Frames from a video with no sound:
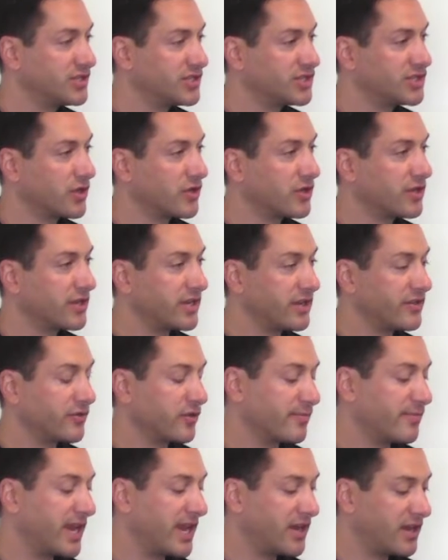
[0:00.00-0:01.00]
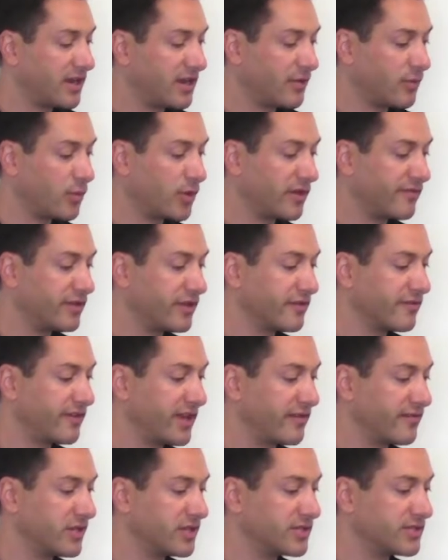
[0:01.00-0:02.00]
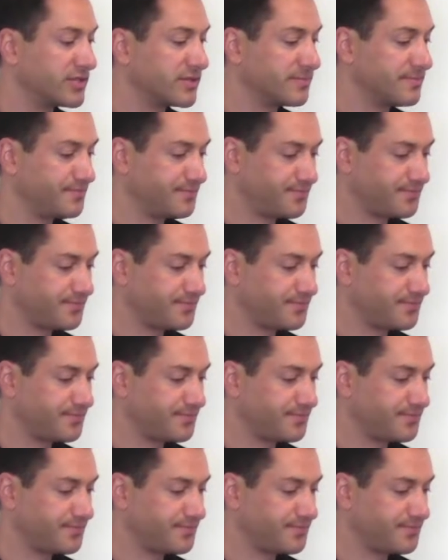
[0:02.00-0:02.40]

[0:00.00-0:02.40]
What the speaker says: starred it or made it one of your favorites.